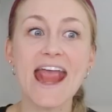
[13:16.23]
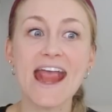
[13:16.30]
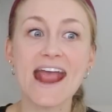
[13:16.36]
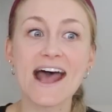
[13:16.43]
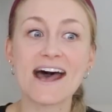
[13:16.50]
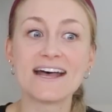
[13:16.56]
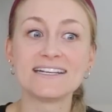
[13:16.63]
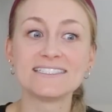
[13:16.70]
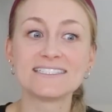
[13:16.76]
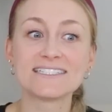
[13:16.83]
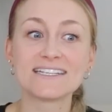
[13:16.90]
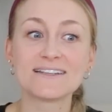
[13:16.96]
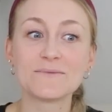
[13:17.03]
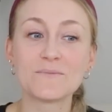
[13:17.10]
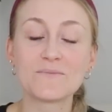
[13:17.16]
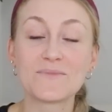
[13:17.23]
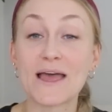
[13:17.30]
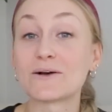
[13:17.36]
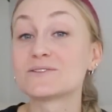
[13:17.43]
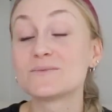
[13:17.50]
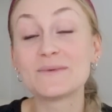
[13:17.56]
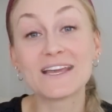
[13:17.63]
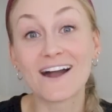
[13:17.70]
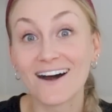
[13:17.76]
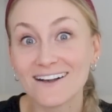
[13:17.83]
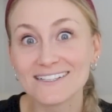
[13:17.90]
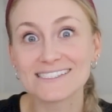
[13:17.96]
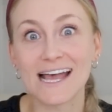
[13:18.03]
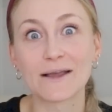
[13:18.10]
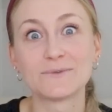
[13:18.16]
and that was
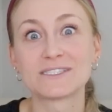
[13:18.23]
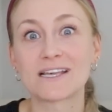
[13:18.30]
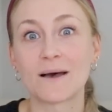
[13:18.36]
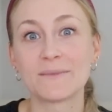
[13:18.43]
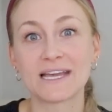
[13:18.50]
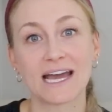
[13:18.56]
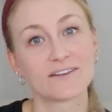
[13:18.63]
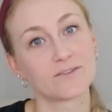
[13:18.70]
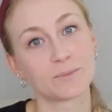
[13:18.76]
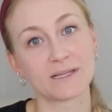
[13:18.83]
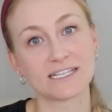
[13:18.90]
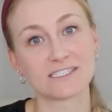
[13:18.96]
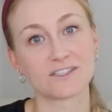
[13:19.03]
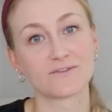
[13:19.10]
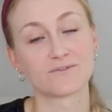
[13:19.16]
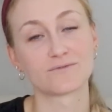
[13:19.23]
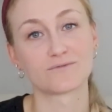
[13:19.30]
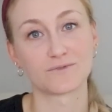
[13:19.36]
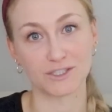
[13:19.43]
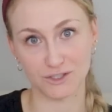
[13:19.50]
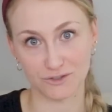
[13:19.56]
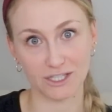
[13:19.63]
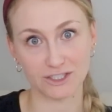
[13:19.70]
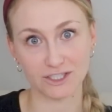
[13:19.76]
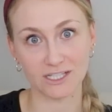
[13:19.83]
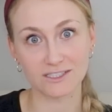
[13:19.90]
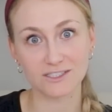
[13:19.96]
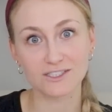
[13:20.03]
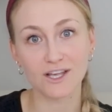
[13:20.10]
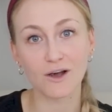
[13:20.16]
because I was coming out of a place of
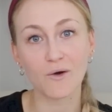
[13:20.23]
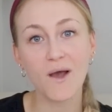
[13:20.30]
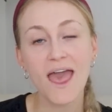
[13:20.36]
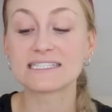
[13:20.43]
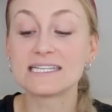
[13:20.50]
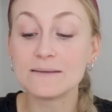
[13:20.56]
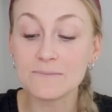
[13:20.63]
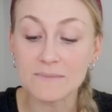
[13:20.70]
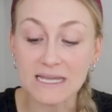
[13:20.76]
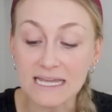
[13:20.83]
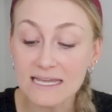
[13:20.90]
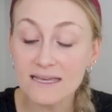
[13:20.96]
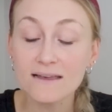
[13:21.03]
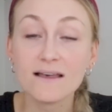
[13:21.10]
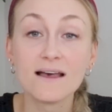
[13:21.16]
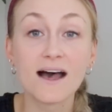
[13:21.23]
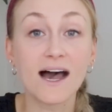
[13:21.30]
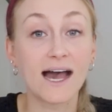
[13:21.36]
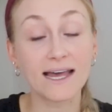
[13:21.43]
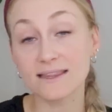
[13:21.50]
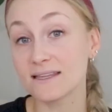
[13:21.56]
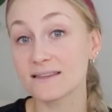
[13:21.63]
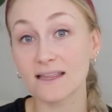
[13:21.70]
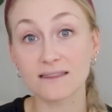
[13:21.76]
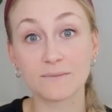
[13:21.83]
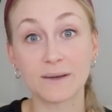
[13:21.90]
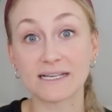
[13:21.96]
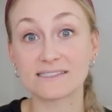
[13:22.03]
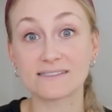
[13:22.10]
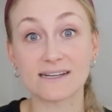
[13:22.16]
restriction. So to me, I think that the
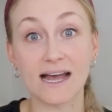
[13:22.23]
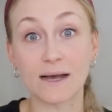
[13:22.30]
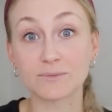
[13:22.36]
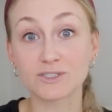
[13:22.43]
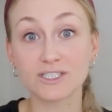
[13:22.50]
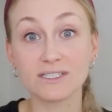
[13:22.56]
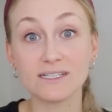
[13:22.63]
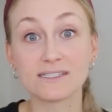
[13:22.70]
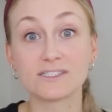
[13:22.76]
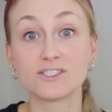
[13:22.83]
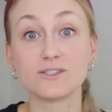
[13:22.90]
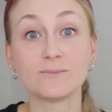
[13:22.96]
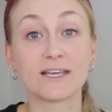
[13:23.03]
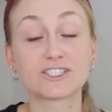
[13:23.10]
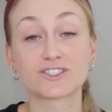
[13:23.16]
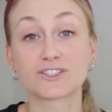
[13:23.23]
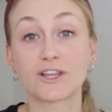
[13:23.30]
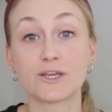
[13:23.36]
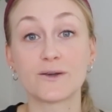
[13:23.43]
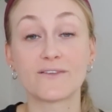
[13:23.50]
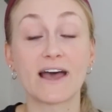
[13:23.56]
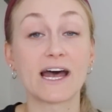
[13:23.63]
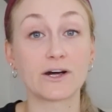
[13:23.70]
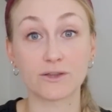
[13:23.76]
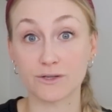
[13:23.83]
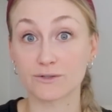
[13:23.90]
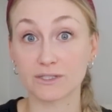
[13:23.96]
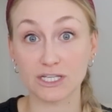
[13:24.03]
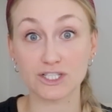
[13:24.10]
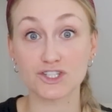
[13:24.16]
best option is to make sure that you have a
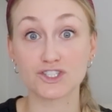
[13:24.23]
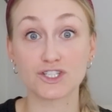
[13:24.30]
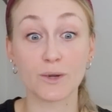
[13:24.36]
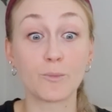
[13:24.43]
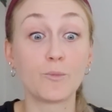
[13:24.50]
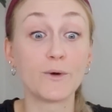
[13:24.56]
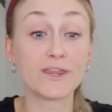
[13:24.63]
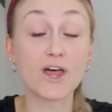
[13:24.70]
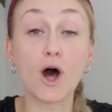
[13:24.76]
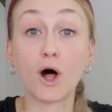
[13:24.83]
healthy relationship with